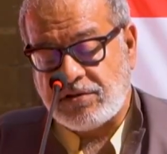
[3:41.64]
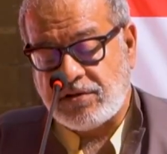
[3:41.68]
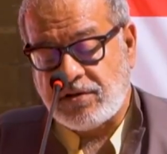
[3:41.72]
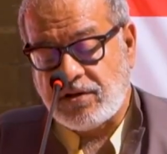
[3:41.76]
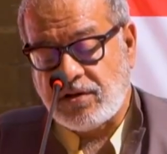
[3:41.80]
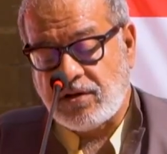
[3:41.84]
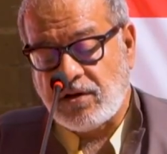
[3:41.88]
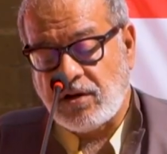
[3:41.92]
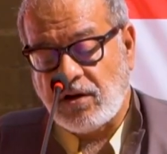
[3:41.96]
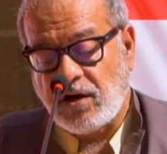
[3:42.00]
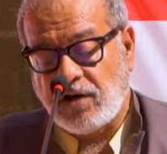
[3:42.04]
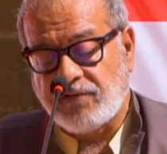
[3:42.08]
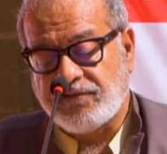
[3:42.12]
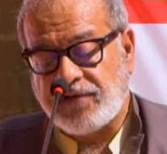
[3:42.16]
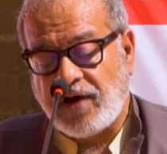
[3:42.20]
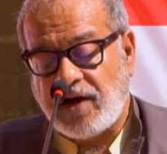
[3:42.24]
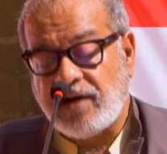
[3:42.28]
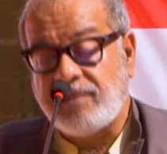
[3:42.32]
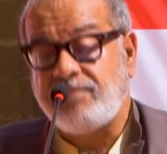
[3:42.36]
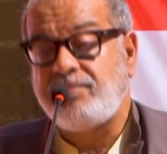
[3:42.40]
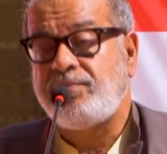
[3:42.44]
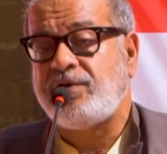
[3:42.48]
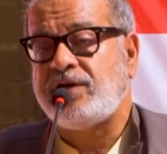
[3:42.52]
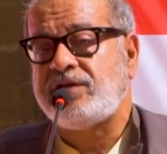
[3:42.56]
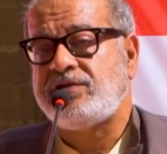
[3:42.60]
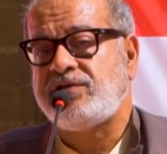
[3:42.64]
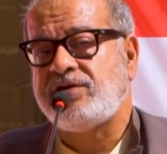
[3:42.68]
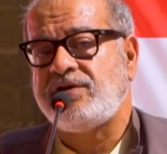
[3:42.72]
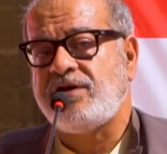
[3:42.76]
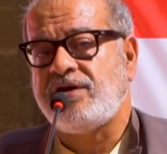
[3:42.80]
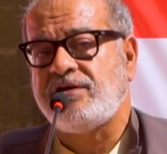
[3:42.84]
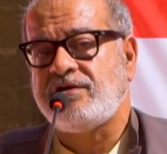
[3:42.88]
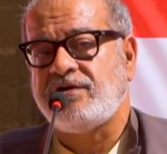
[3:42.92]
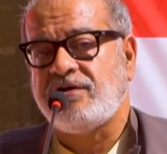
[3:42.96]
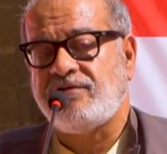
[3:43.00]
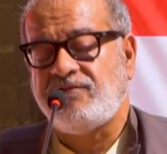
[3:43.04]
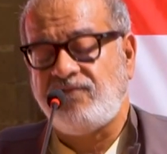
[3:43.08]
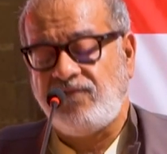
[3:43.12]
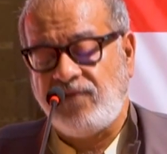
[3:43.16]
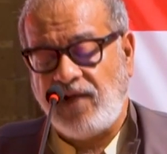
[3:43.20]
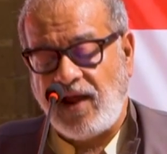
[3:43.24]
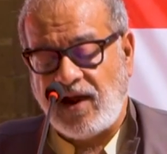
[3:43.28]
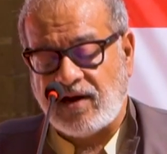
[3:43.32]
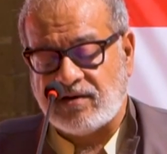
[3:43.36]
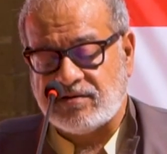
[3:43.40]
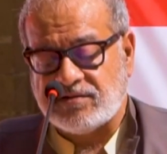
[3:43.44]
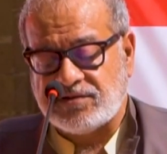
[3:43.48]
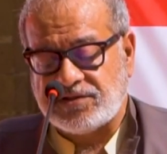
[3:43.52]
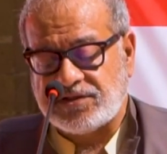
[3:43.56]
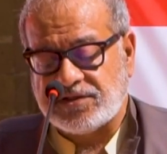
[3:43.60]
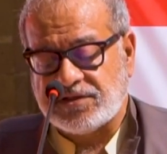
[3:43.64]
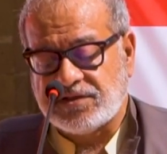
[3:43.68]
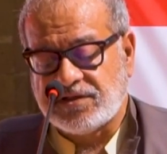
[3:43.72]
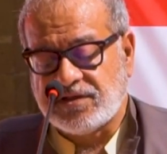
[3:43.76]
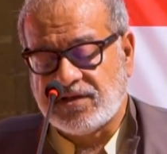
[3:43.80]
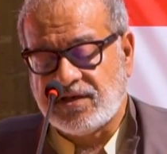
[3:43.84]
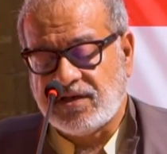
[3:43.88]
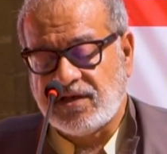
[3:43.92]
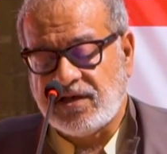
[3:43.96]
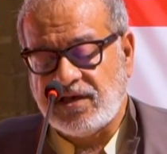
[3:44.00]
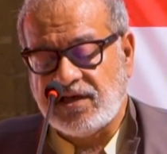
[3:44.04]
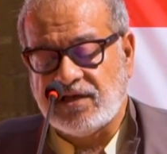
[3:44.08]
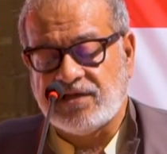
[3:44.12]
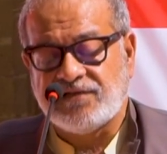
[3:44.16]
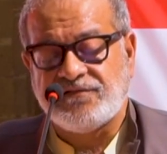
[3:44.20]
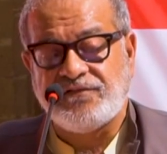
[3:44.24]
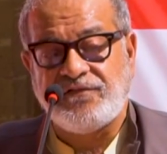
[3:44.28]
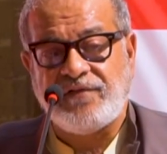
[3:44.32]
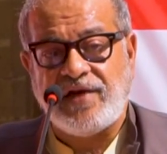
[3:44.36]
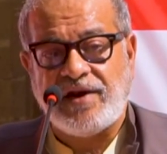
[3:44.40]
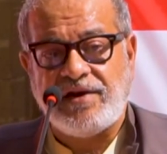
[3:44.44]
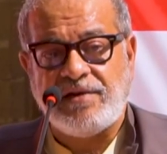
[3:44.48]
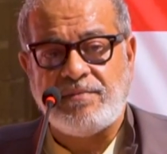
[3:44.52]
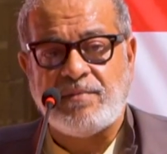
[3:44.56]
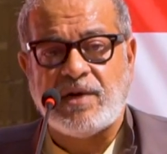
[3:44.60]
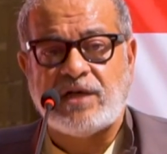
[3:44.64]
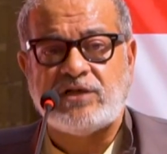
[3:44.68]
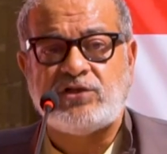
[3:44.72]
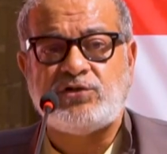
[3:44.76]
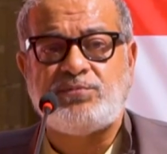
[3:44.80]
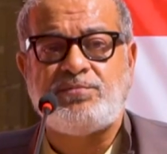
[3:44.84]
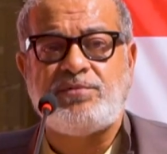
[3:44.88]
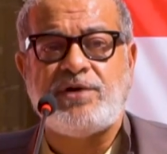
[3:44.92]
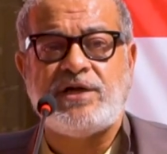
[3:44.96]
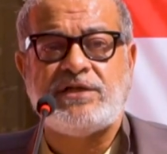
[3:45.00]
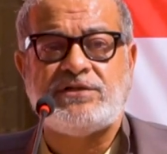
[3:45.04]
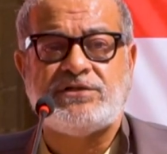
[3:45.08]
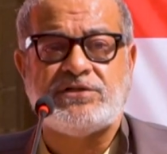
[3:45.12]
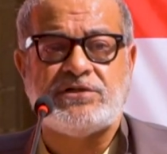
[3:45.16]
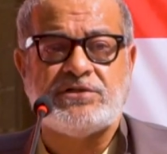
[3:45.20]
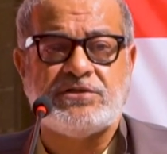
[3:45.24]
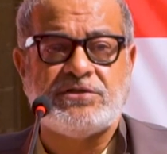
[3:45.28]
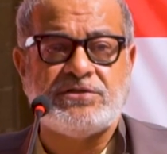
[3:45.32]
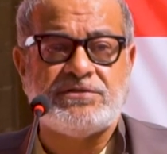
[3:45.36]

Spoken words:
of unprecedented floods is very much present.